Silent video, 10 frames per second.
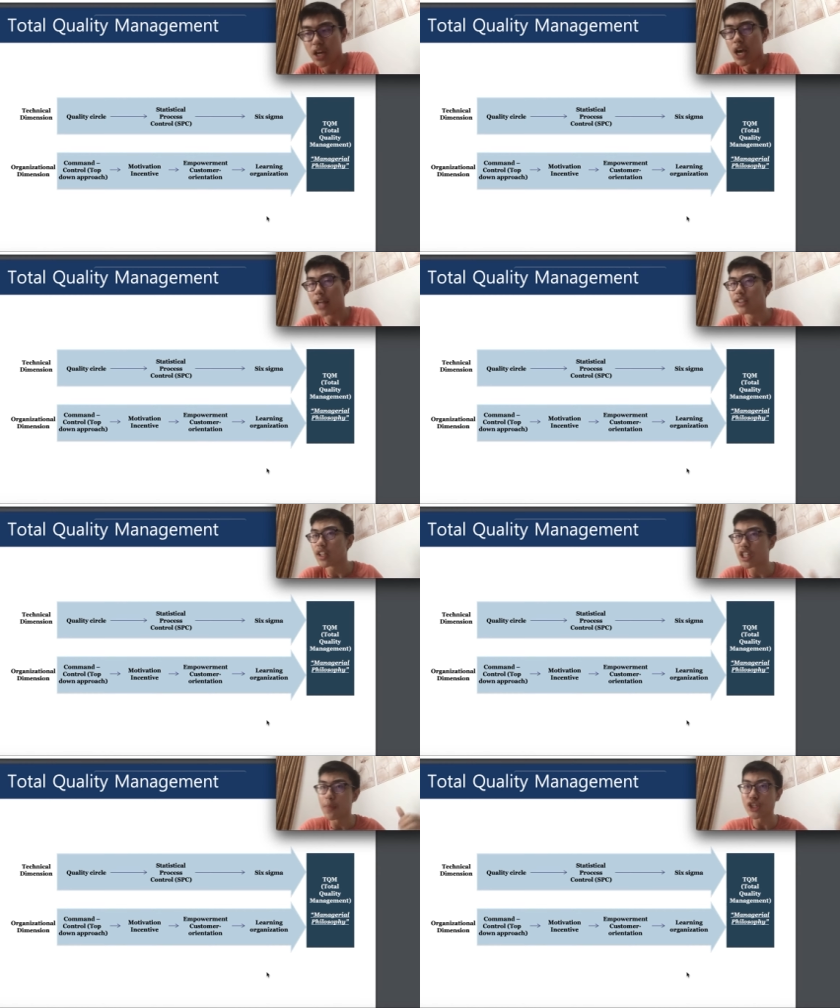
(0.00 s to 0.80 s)
and
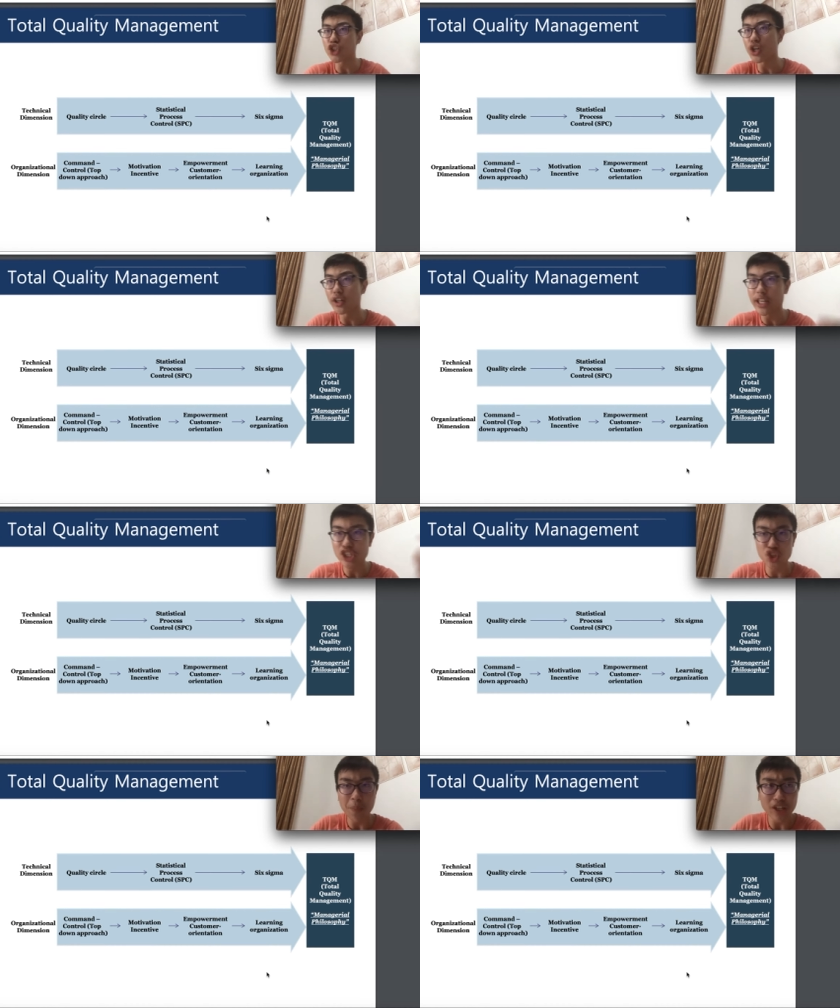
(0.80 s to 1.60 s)
he may share, he
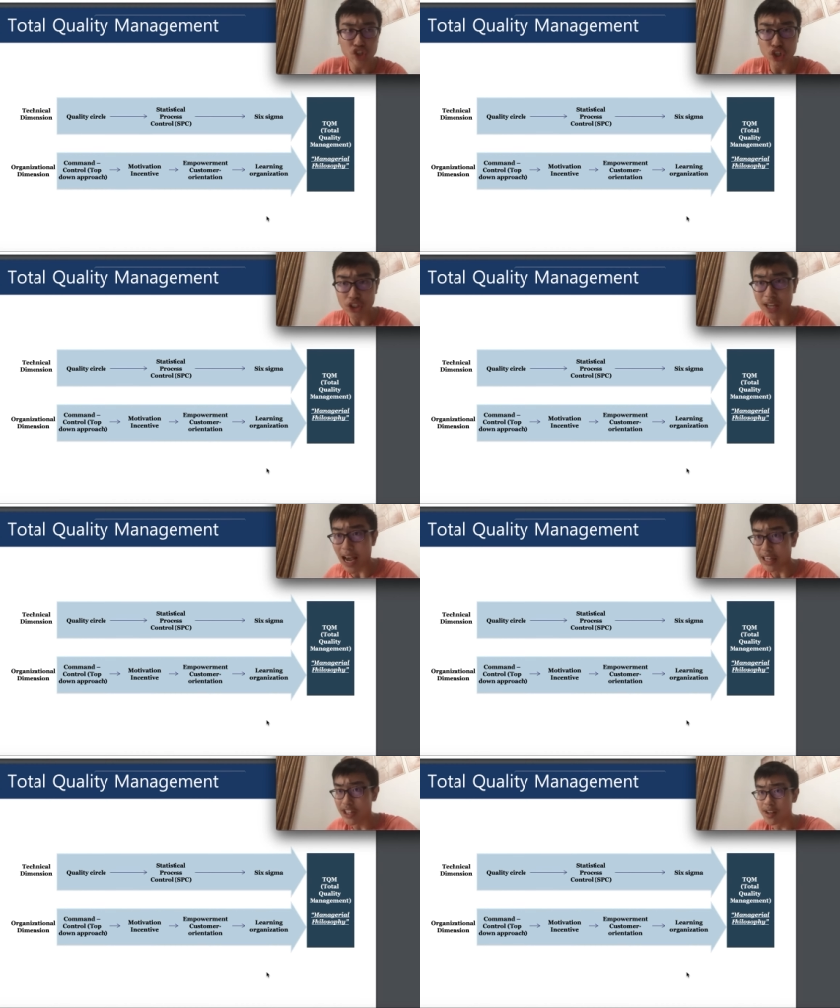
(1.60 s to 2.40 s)
she may share some
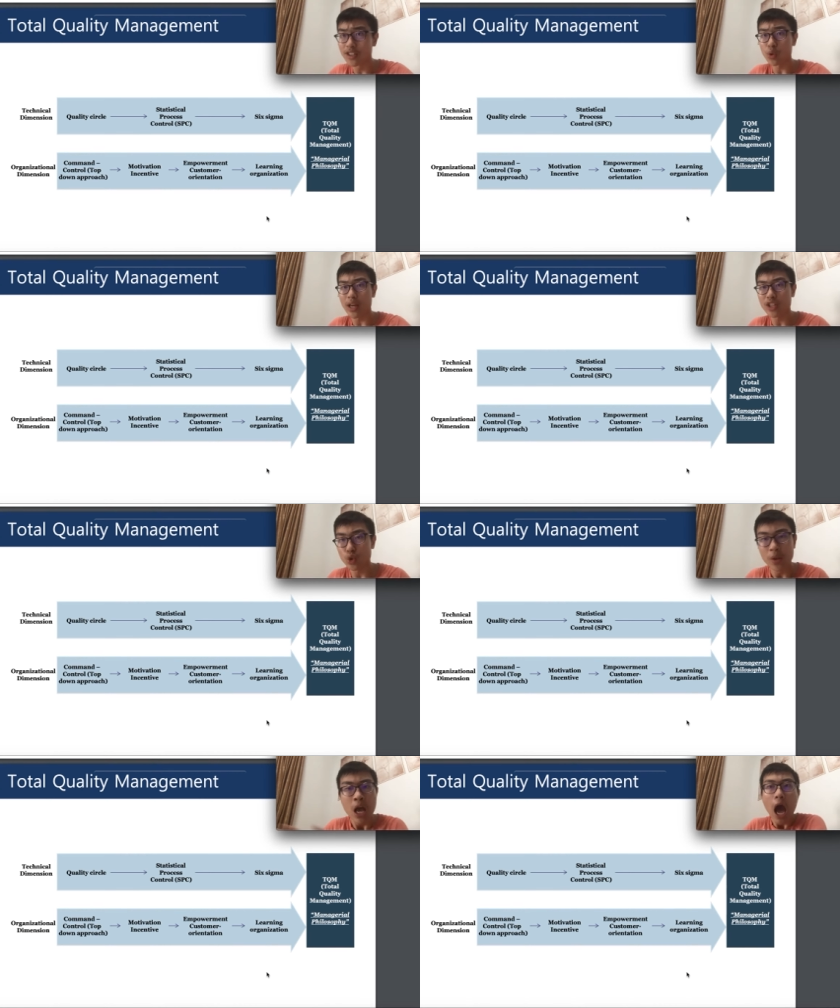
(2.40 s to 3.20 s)
ideas related to
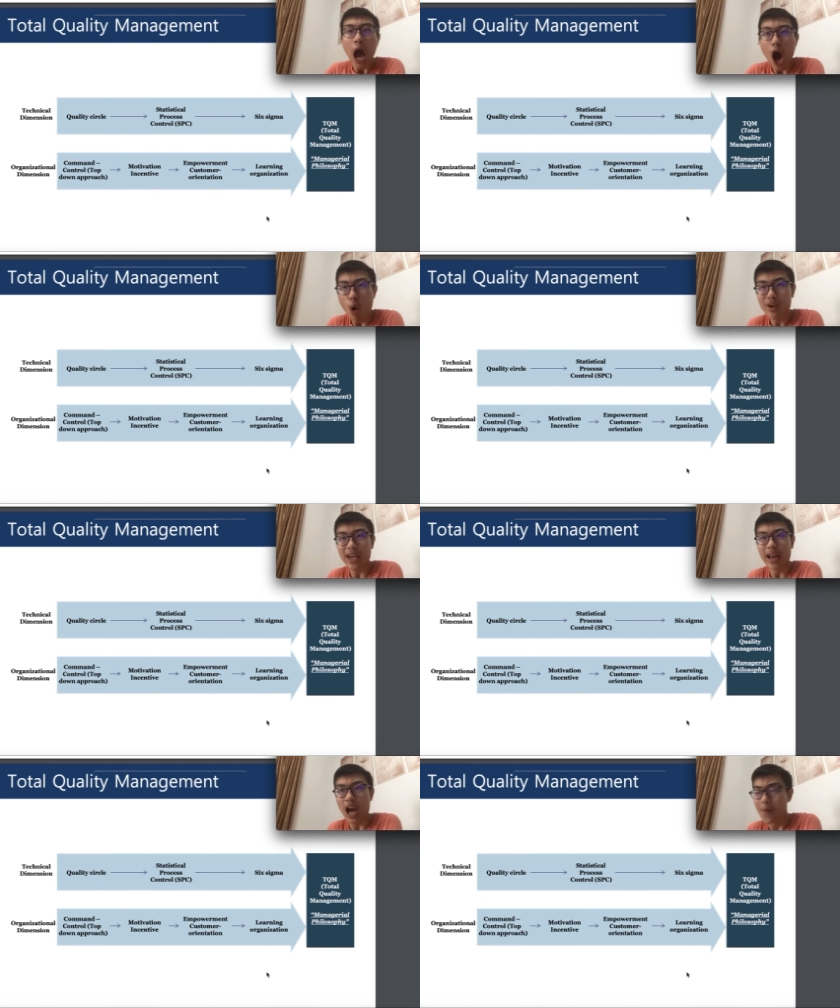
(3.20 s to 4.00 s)
how
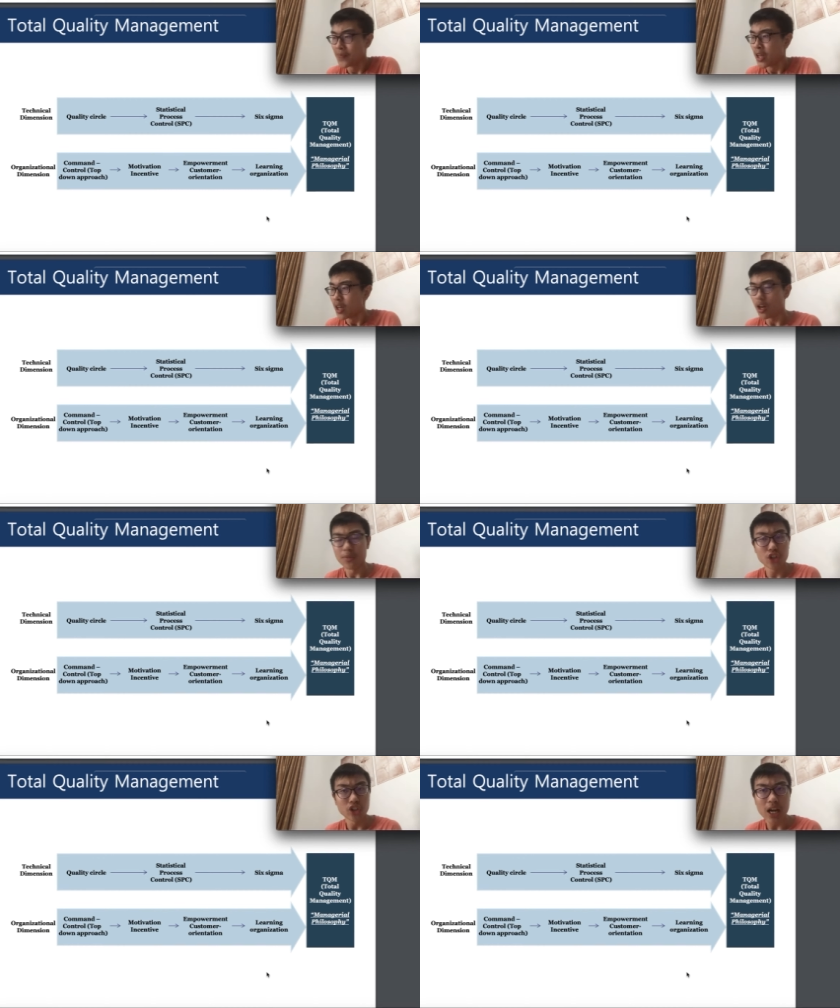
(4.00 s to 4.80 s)
can I um,
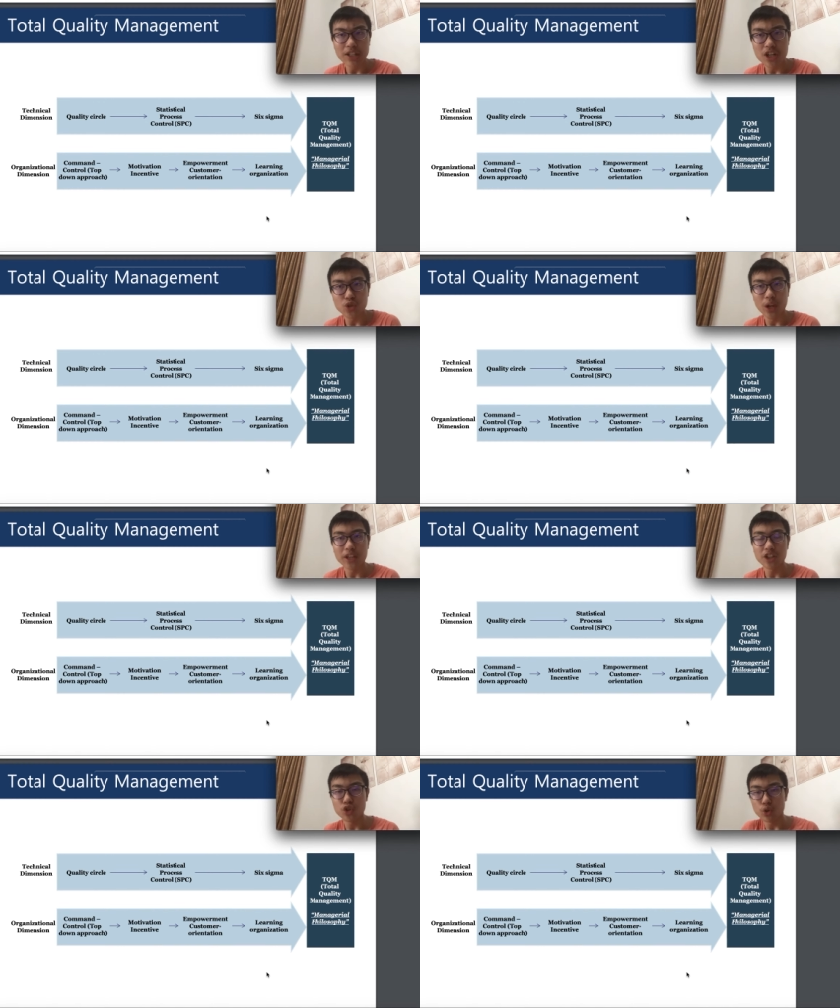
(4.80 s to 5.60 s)
share some ideas
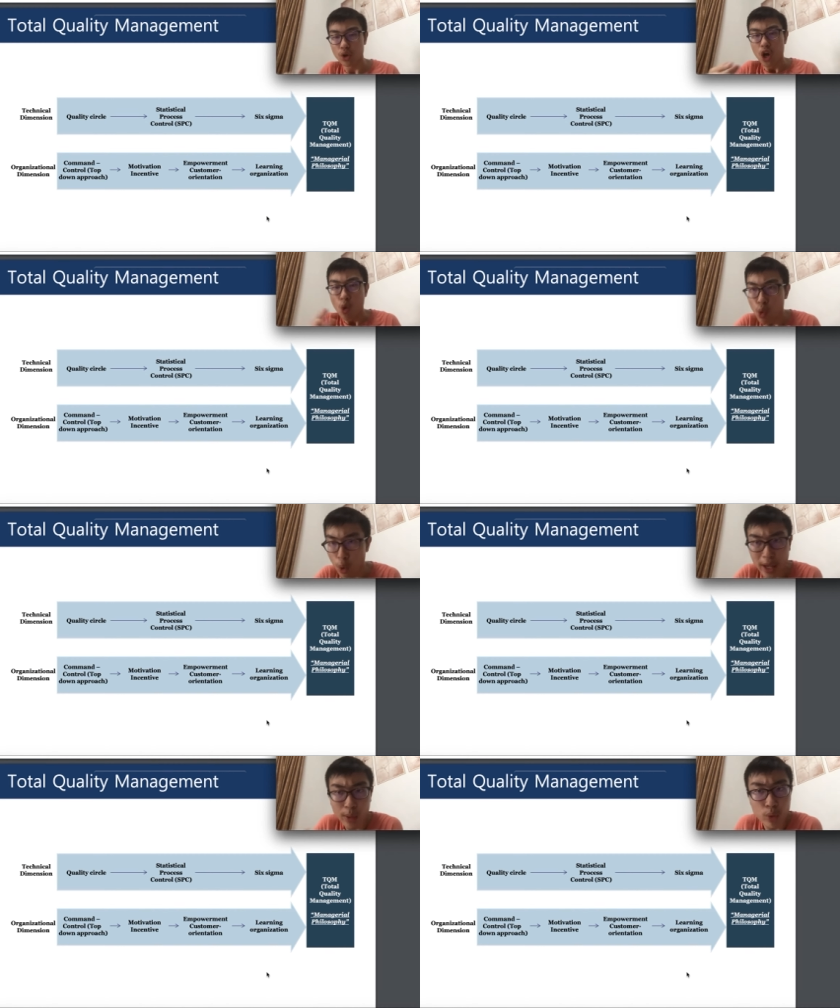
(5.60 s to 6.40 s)
related to what
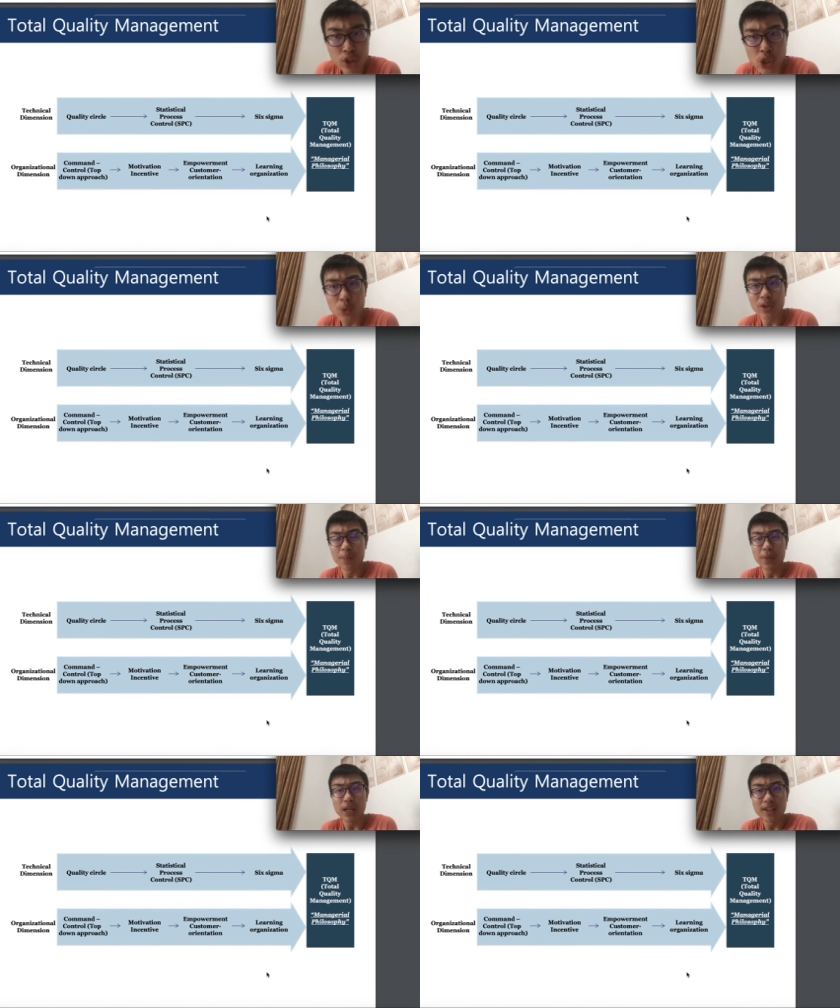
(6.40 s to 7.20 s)
can we do
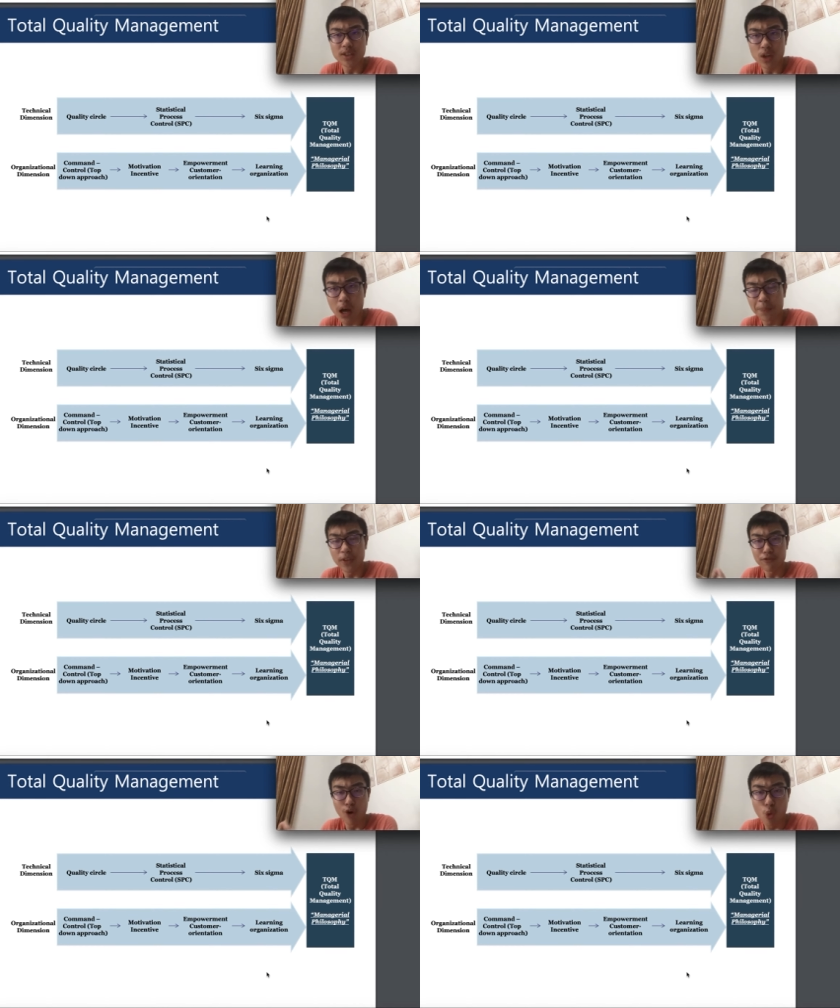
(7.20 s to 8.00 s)
because um,
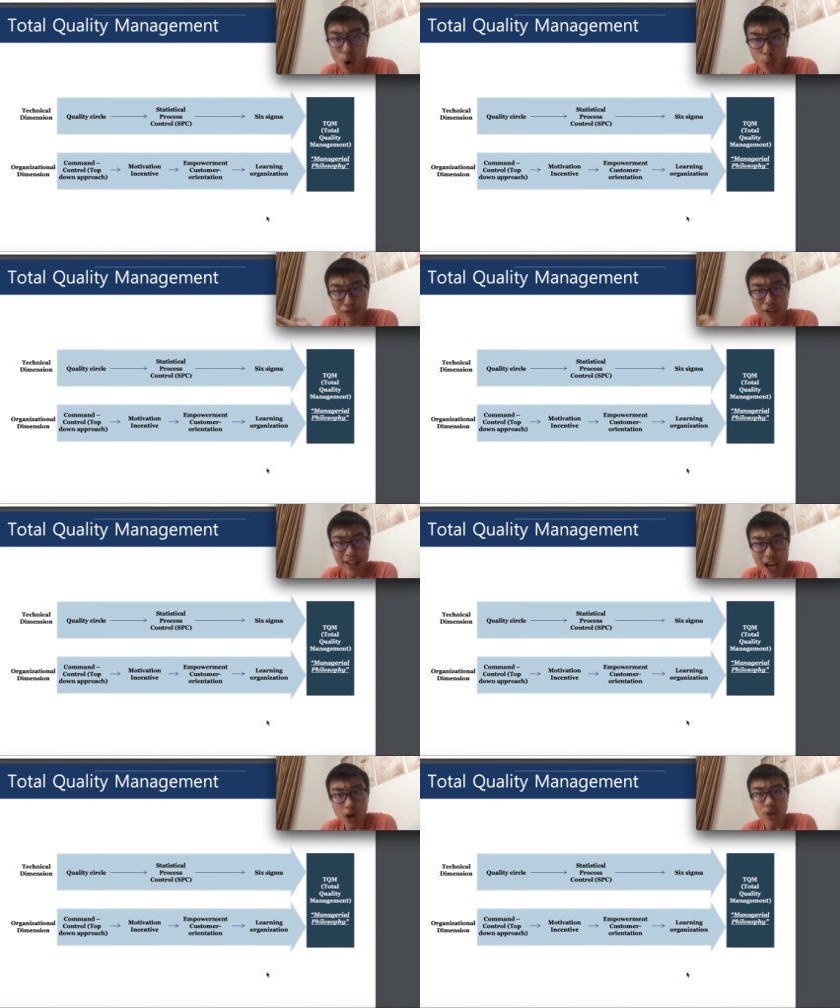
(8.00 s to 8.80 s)
from what we found
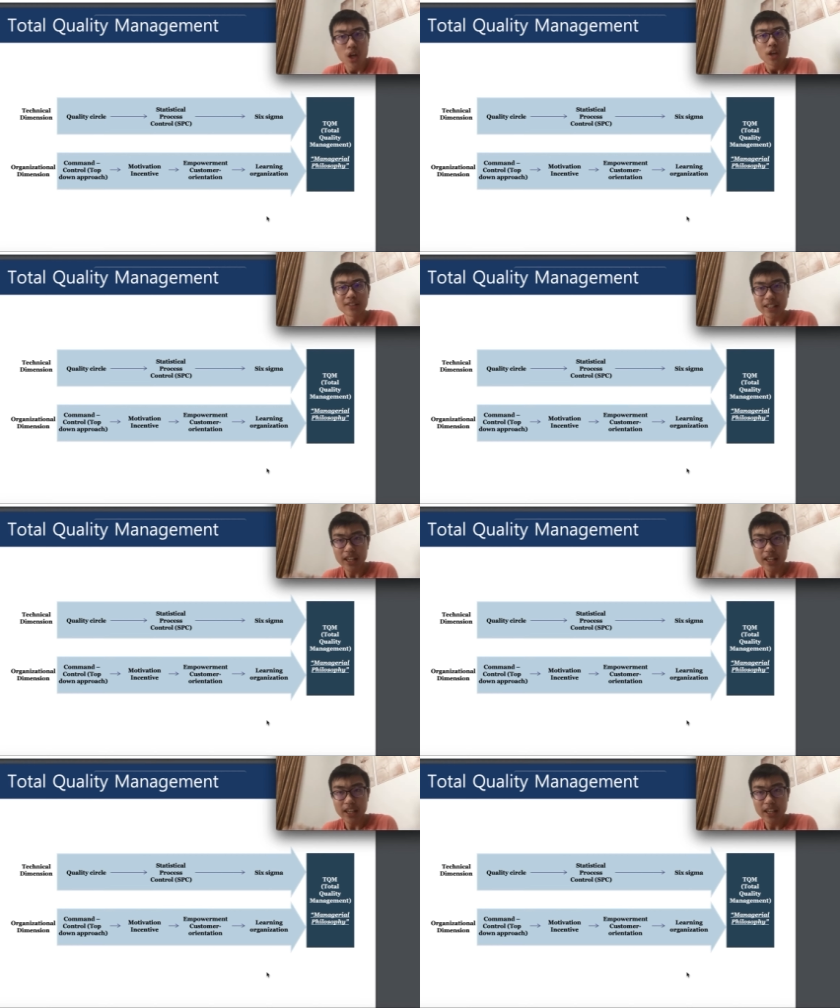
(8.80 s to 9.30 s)
out, the